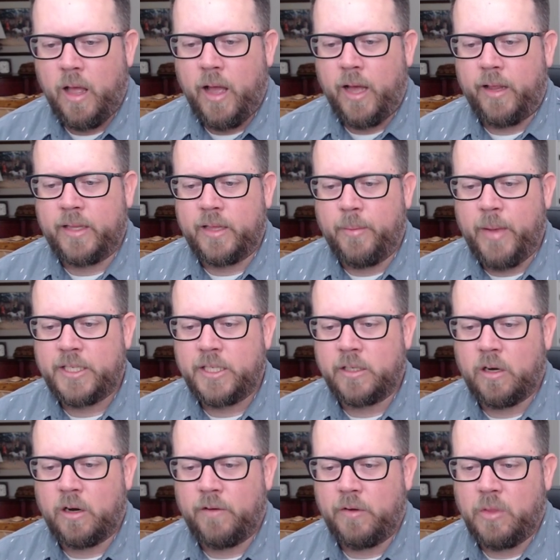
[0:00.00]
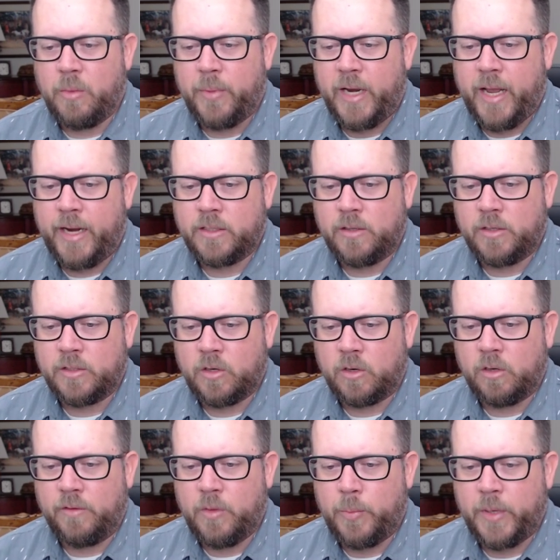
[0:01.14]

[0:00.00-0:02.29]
I like the matching curve of the banana to the circle of the